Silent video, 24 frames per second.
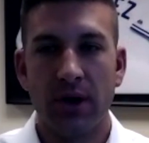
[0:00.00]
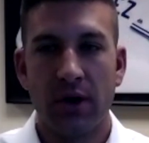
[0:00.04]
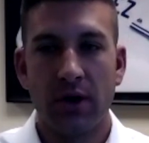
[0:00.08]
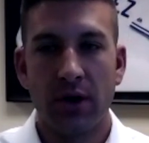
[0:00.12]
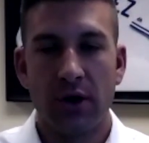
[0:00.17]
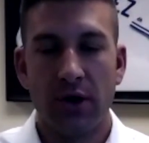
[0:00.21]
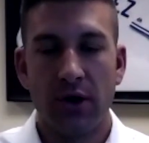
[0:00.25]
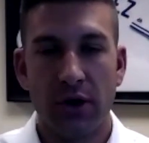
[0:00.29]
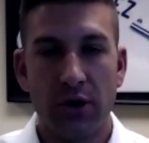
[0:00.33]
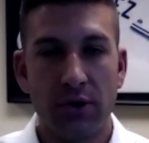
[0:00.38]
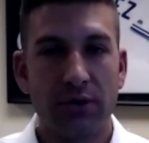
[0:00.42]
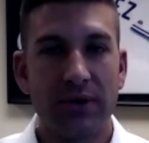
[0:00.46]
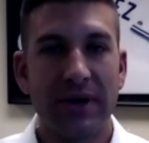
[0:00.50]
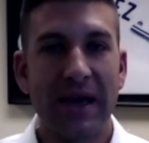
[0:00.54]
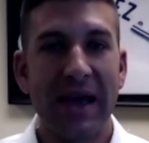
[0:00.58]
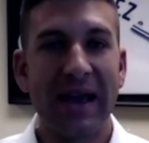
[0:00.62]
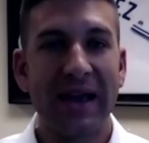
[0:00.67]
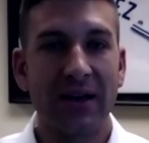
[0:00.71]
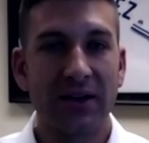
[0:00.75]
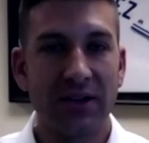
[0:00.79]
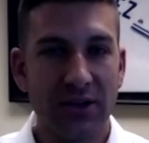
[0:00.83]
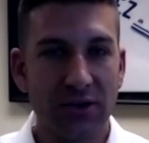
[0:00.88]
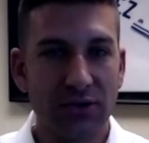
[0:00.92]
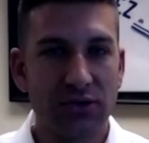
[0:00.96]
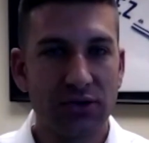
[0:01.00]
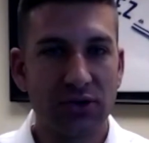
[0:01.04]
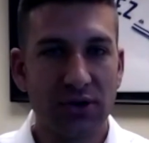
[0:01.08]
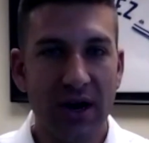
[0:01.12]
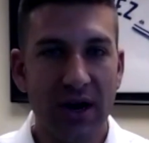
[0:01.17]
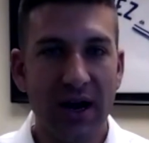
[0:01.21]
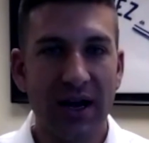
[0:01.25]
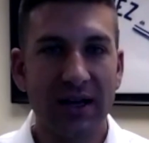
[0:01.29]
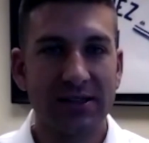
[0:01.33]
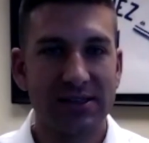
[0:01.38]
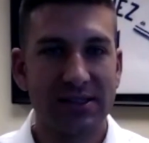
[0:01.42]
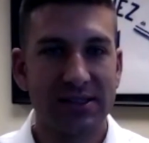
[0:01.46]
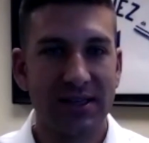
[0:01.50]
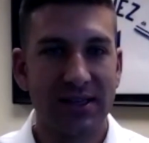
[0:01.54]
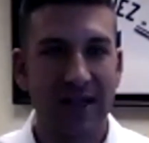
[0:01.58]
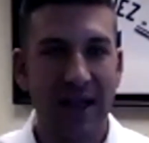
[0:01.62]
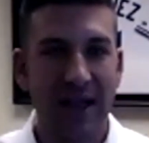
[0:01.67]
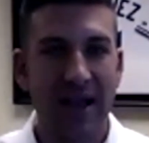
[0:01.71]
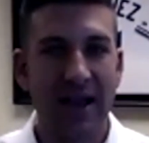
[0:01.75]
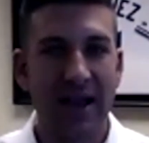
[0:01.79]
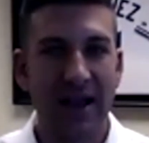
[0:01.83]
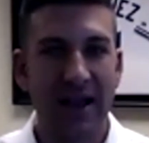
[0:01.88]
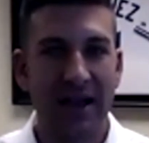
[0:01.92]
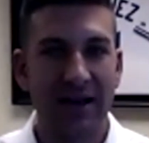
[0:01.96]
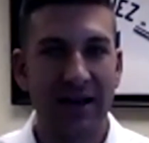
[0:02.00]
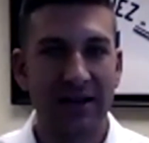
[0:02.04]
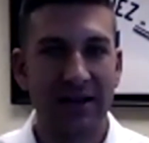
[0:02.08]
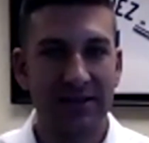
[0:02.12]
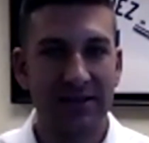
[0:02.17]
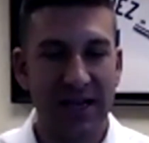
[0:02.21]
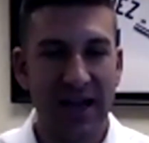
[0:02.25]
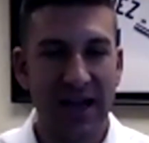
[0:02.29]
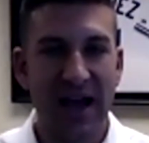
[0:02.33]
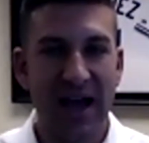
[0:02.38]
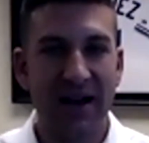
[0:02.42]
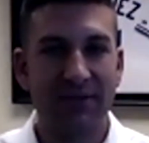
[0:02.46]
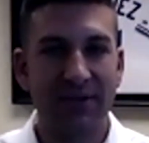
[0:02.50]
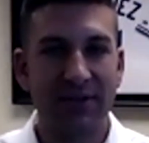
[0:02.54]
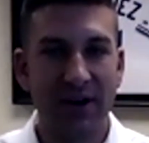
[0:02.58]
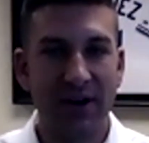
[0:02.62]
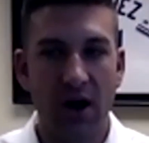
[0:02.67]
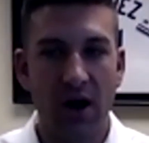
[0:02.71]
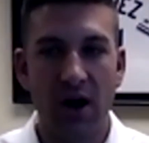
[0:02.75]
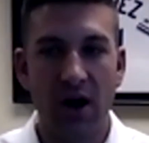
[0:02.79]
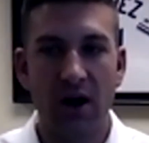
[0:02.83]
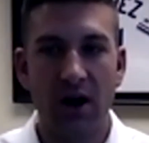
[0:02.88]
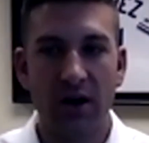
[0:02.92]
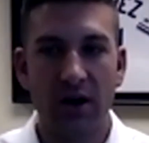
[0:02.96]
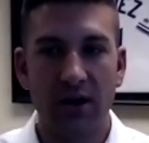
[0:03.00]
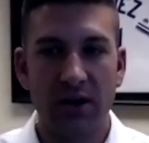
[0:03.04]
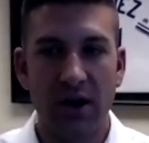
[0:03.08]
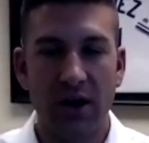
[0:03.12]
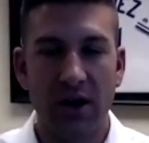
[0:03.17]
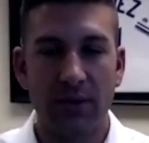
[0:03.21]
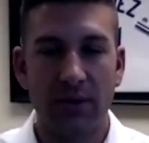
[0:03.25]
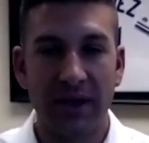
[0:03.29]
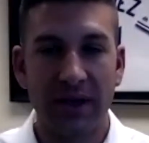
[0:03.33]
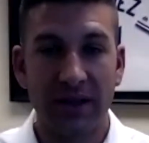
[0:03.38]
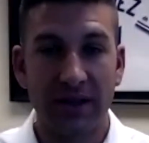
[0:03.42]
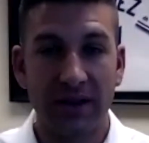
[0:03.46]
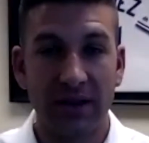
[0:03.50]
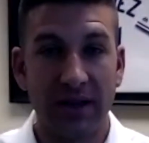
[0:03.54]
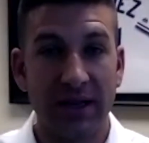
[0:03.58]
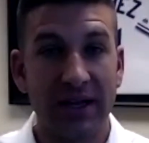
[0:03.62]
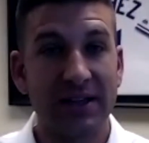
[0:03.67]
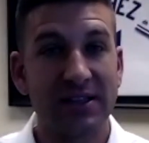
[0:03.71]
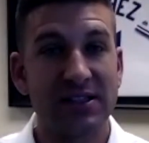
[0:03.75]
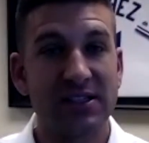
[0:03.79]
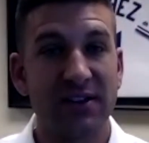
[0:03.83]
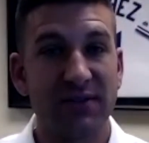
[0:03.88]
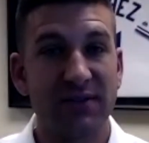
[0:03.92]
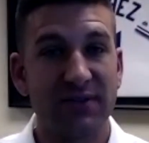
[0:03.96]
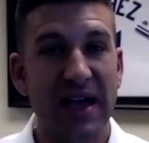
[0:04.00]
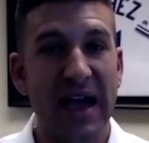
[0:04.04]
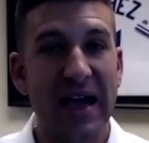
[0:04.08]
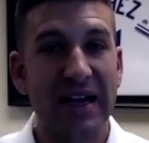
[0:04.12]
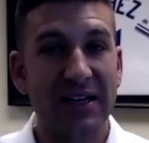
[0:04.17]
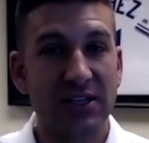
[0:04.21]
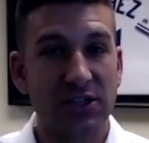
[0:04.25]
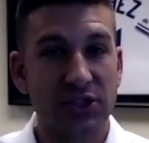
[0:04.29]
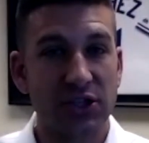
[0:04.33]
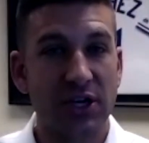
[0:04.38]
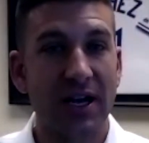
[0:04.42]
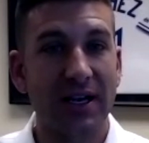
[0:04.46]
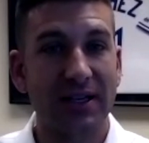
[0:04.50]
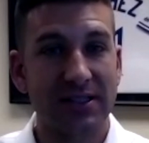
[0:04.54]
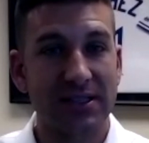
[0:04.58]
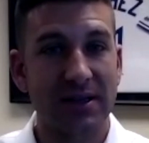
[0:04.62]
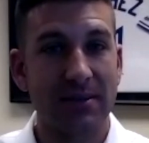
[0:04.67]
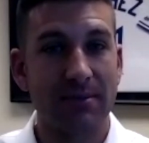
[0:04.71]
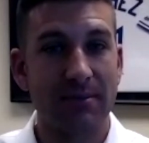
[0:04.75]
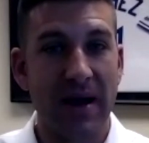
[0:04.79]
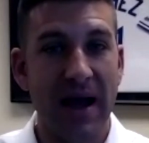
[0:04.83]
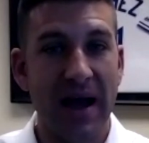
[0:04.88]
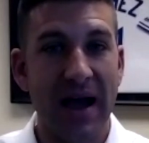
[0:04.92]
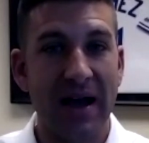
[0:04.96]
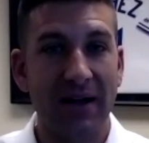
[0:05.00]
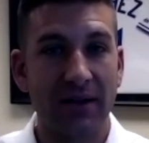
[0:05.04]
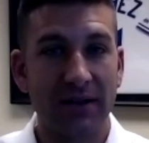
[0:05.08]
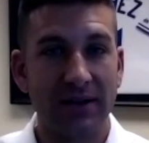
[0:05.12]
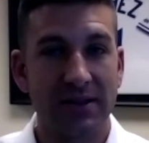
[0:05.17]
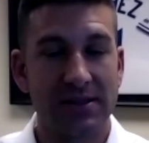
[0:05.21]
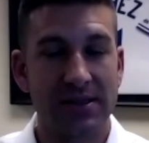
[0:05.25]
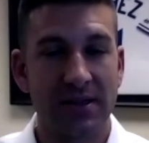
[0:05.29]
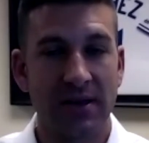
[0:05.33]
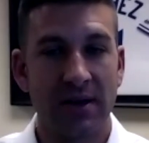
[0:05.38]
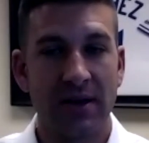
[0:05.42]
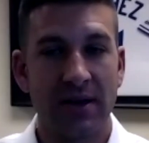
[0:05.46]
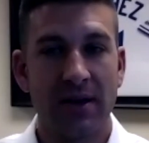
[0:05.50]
who can you trust, and to have an ongoing lens of that checks and balance